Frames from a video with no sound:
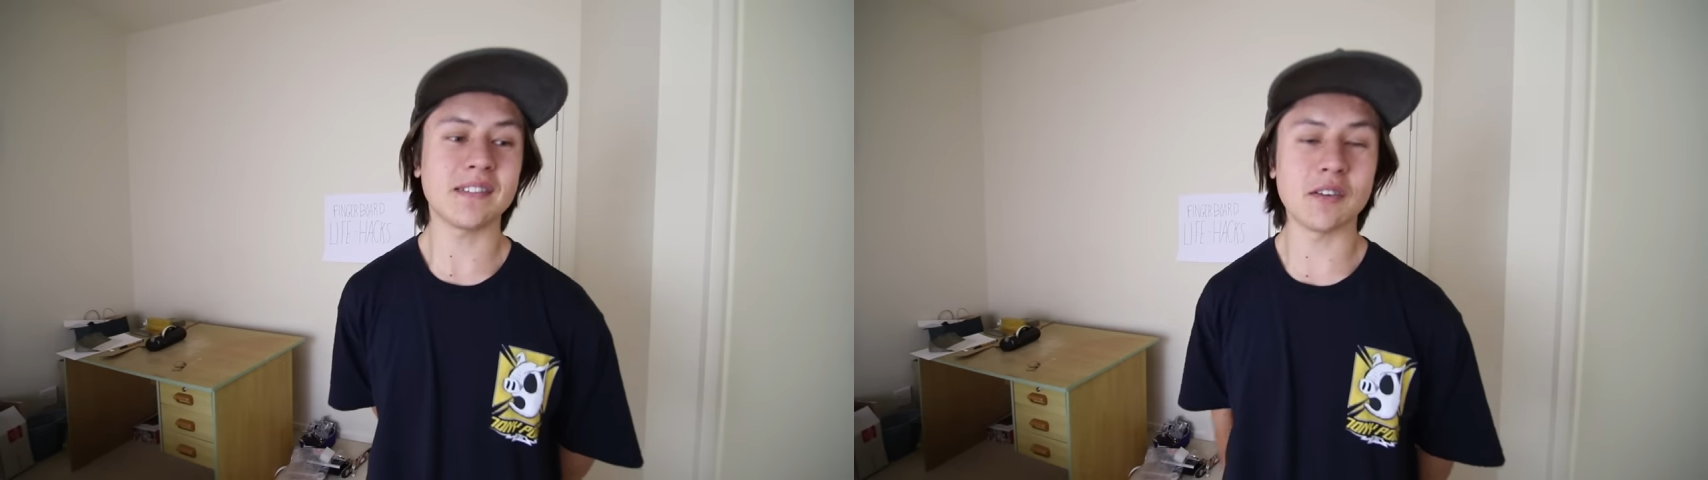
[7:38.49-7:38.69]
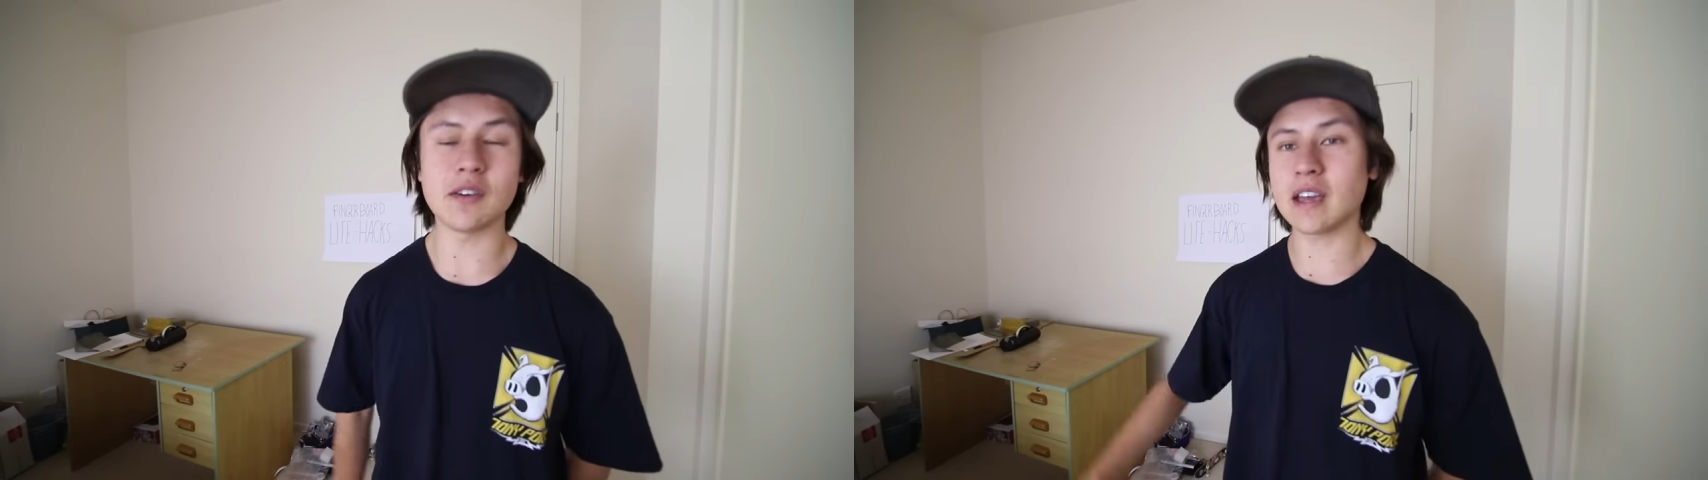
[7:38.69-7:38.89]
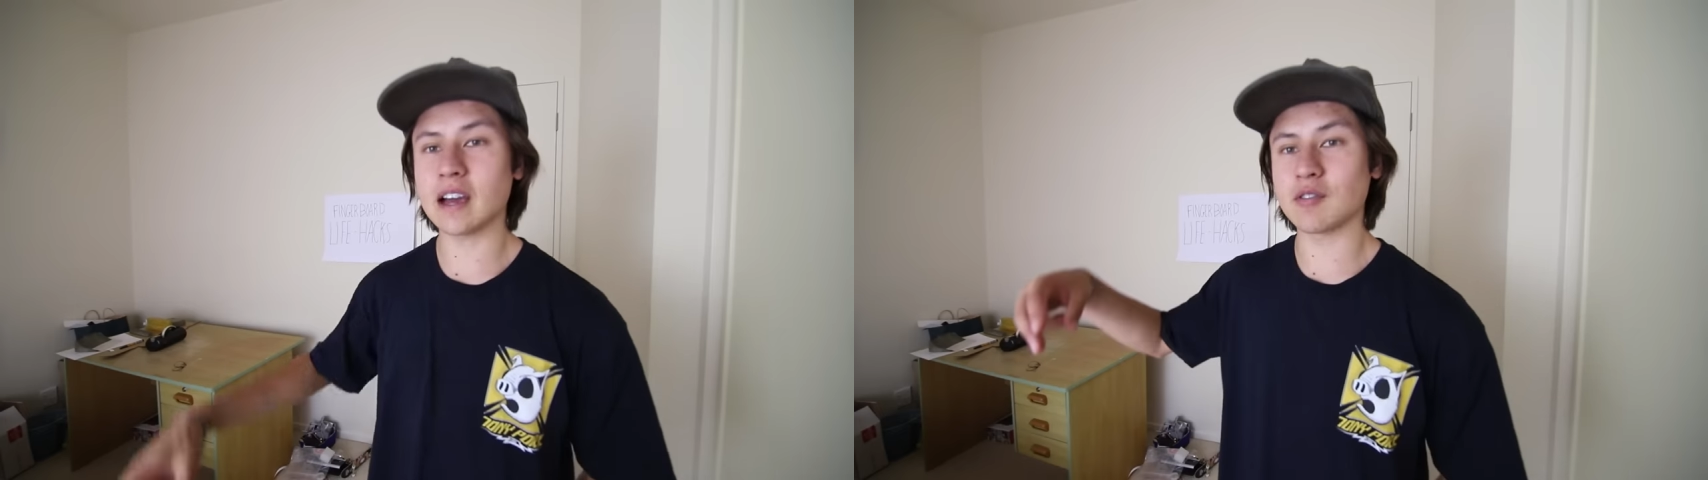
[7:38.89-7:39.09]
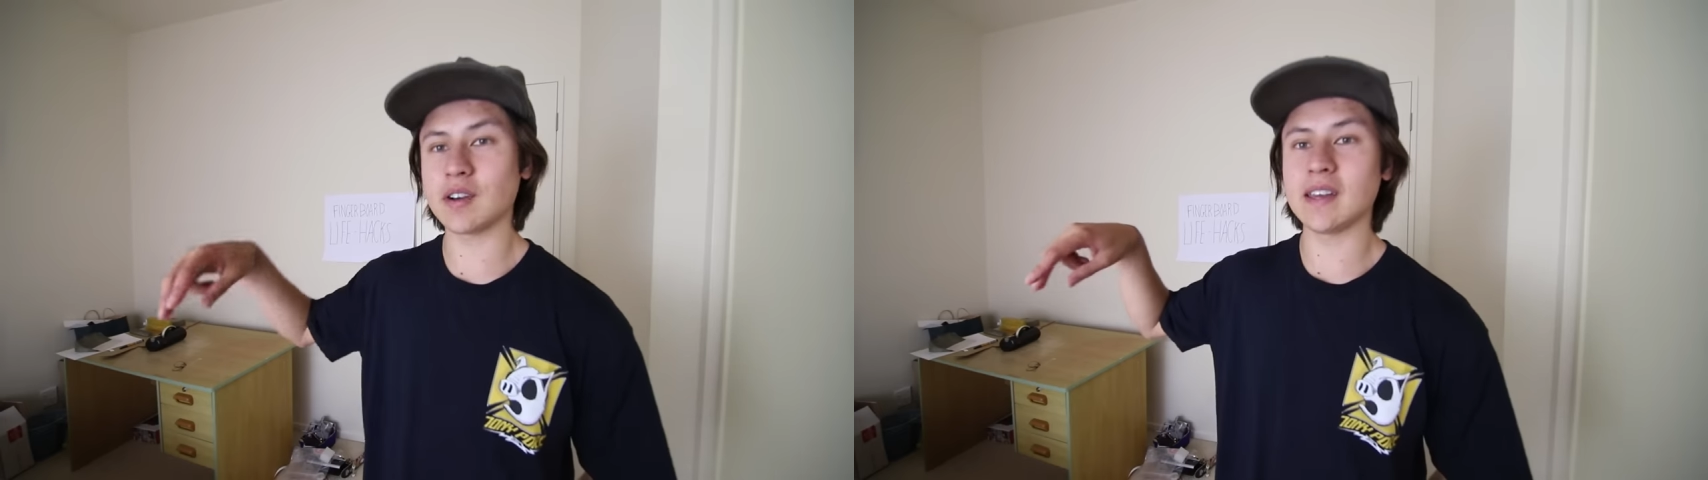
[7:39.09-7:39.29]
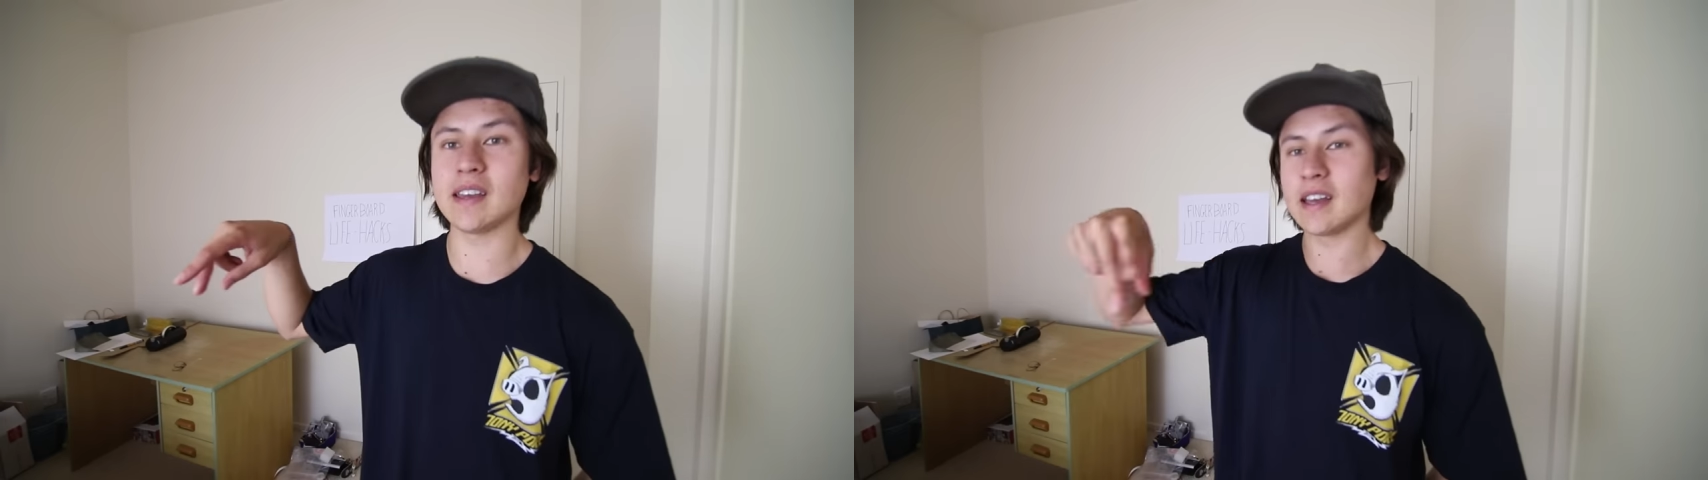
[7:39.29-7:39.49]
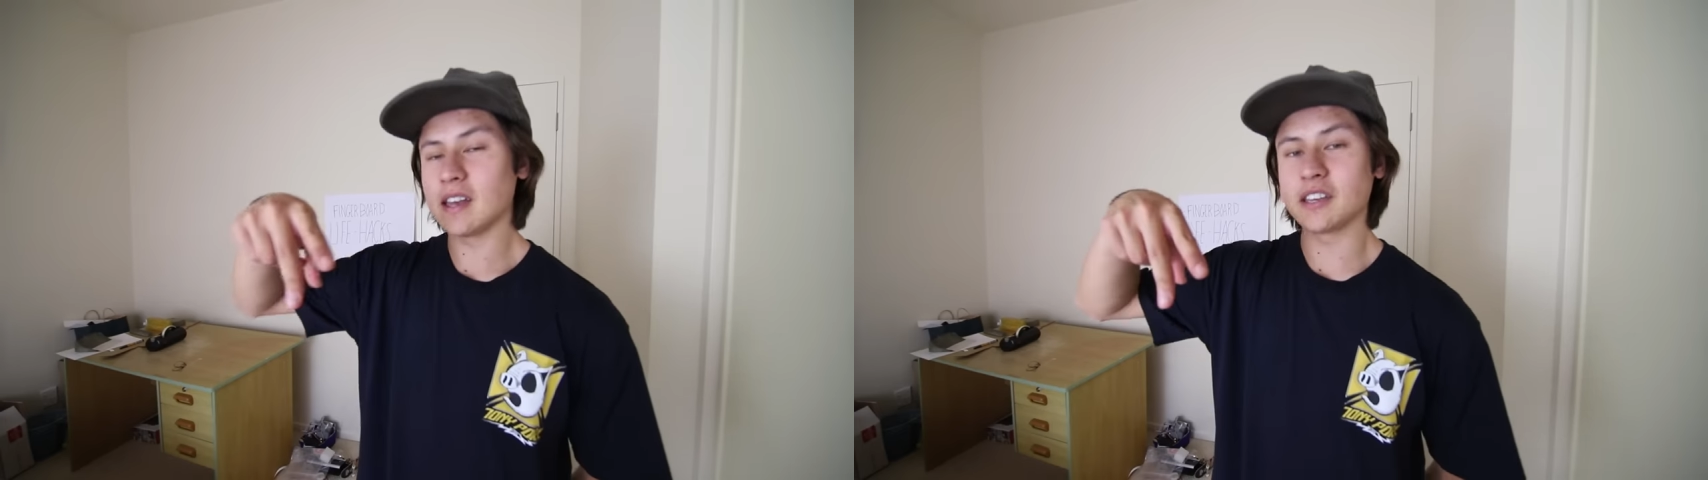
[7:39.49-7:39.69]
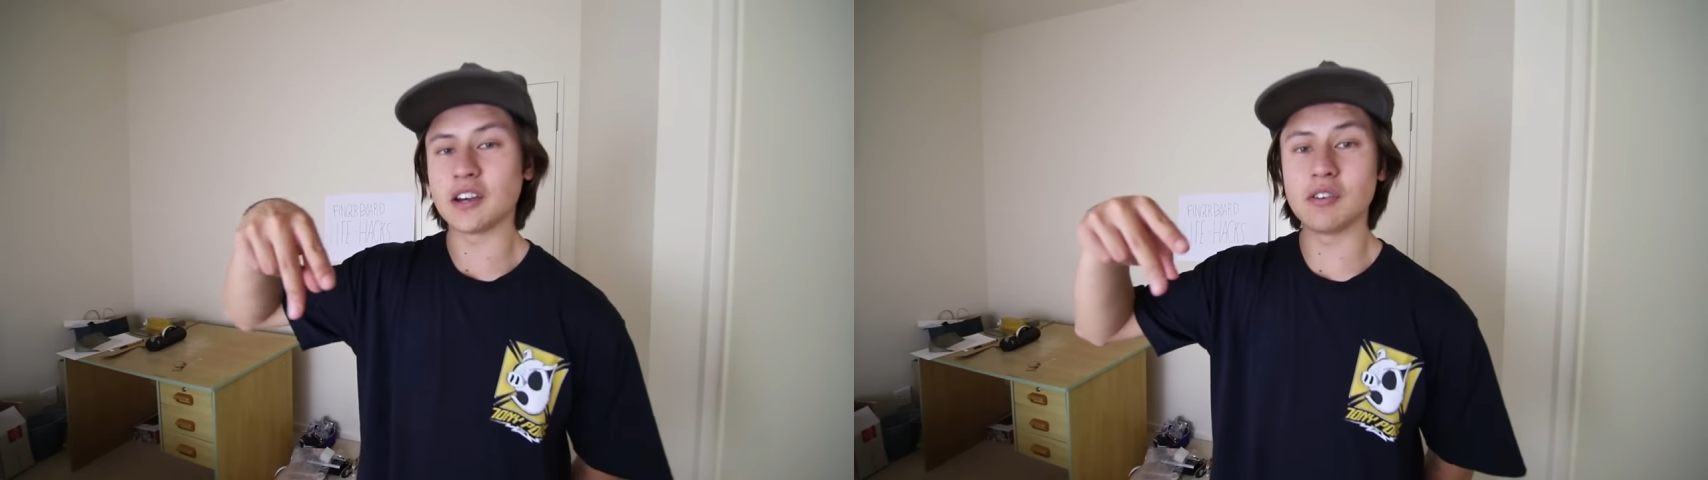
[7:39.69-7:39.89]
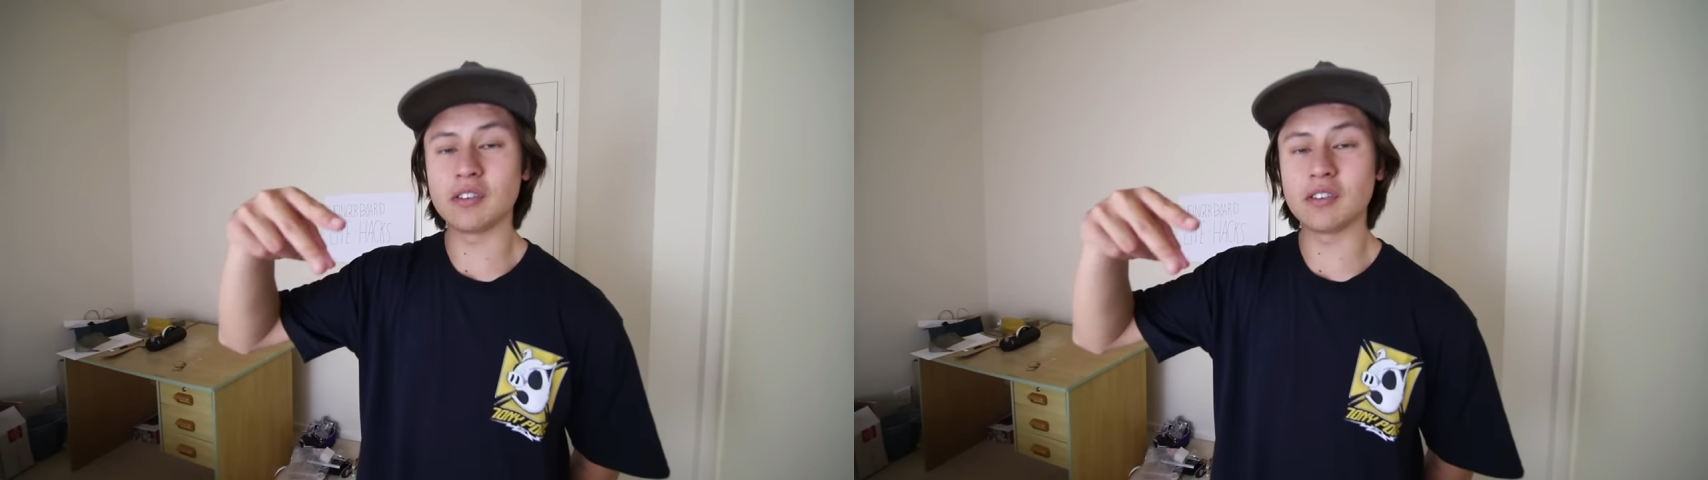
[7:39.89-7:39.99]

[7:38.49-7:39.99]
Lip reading: so you can't really go